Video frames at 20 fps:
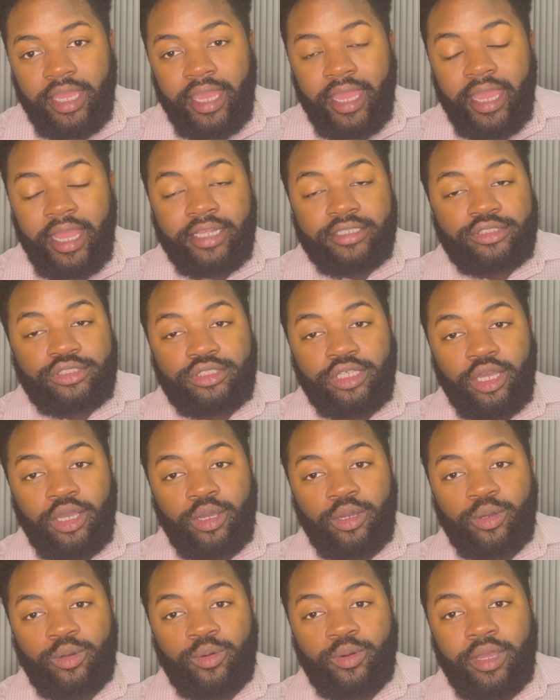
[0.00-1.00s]
And
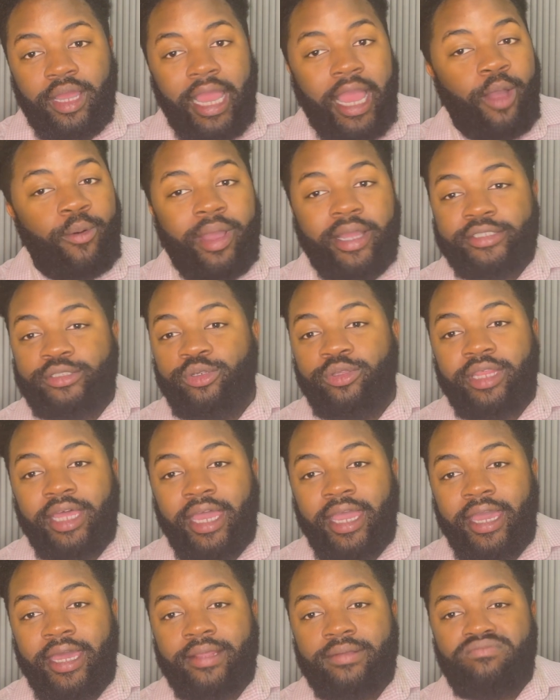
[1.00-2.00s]
so how I do
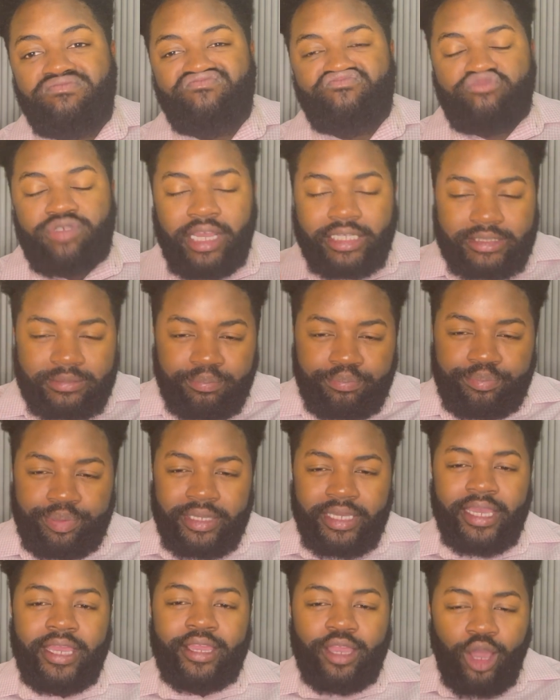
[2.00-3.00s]
that is
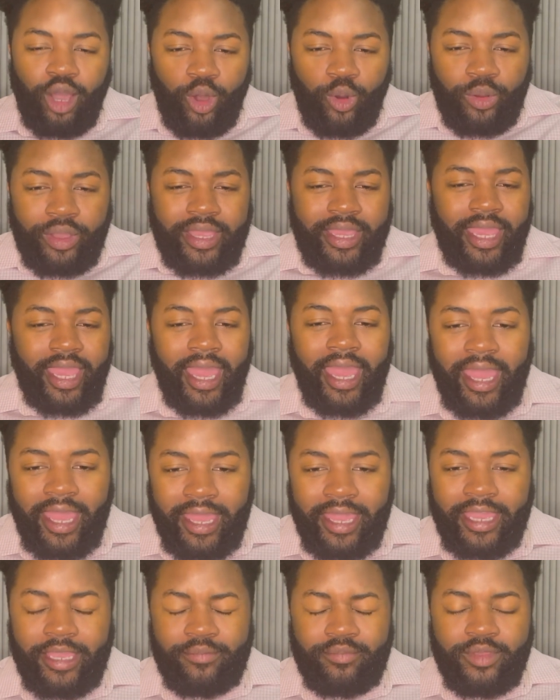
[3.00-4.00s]
being
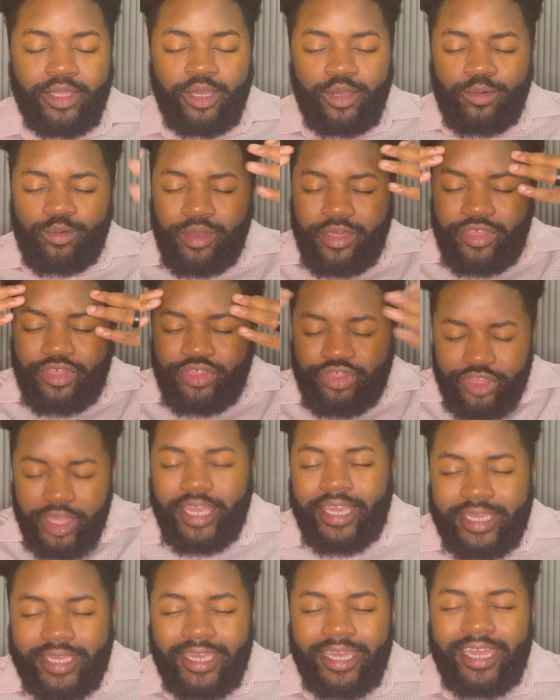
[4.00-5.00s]
okay with
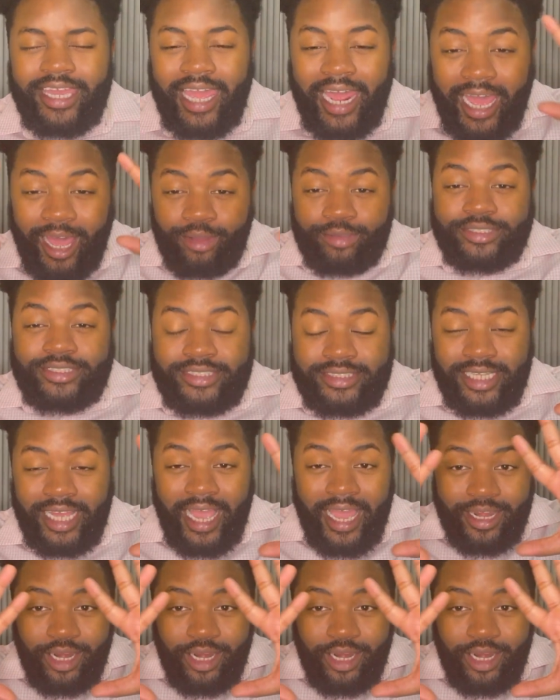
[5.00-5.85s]
thinking outside